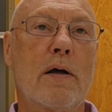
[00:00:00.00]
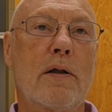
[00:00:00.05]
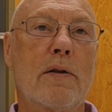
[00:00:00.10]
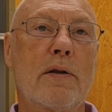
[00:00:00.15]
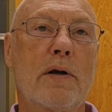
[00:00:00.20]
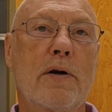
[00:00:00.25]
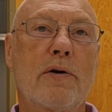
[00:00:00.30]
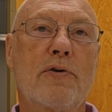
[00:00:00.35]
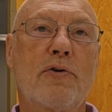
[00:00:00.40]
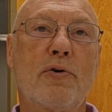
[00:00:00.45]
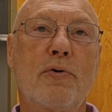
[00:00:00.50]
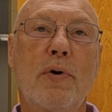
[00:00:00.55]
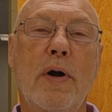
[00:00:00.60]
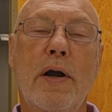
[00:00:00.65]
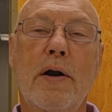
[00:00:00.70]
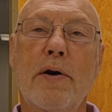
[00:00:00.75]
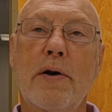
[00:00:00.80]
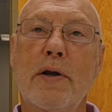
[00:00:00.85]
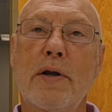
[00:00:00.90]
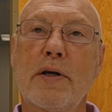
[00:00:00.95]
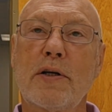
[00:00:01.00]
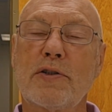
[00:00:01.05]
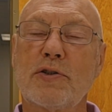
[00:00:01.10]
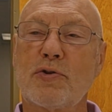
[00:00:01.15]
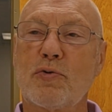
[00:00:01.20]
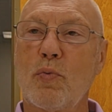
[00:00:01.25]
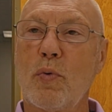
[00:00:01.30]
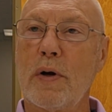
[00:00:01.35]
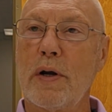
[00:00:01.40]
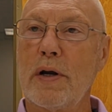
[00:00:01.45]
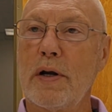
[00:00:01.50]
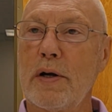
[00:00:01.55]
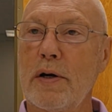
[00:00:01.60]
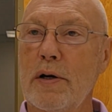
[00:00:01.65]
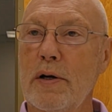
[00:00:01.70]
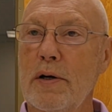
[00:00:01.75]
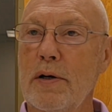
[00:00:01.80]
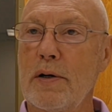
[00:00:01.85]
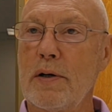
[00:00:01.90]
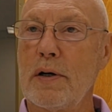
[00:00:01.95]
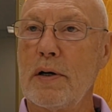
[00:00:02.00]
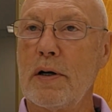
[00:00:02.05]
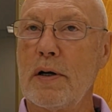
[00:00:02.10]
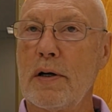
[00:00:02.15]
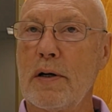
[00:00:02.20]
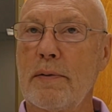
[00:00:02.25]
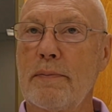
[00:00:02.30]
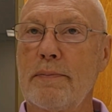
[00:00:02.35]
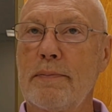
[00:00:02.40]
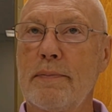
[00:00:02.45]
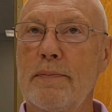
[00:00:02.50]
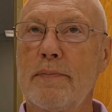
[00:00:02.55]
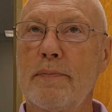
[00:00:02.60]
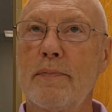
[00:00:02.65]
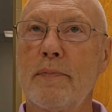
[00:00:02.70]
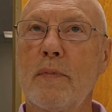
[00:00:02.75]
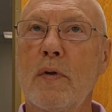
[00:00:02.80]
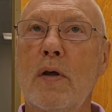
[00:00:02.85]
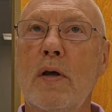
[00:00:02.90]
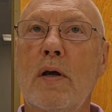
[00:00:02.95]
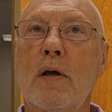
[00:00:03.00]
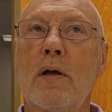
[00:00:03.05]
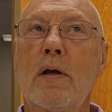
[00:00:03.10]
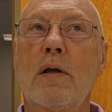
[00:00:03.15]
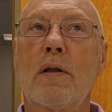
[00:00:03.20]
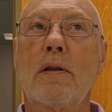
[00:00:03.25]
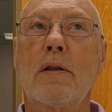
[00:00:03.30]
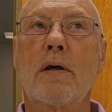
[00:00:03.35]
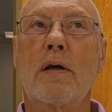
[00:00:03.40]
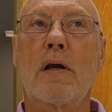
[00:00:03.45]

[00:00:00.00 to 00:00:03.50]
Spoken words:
There are two areas where the